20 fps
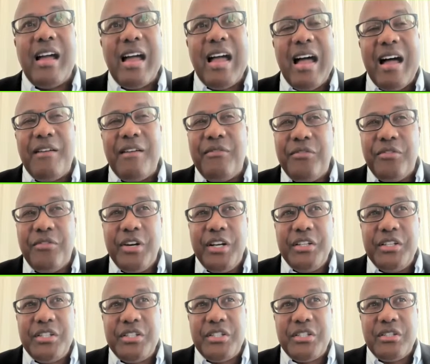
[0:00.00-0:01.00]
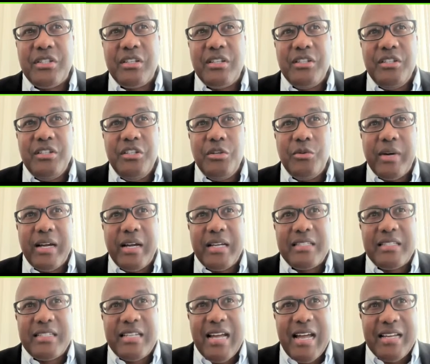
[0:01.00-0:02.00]
average
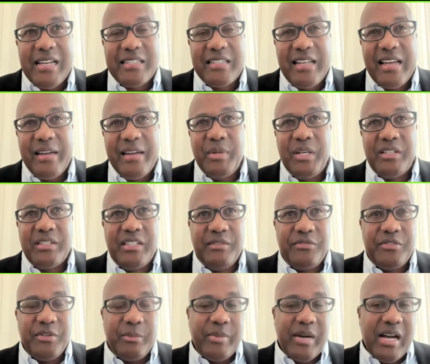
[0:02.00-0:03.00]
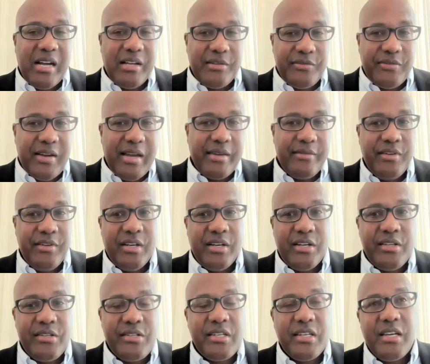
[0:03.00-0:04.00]
US tax liability for the past 5
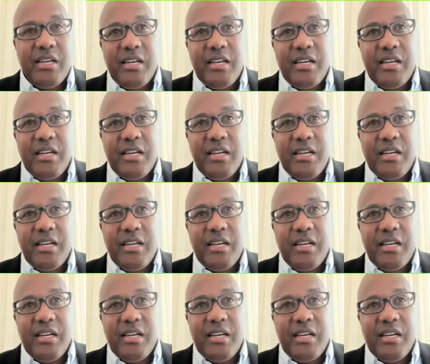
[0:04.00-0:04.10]
years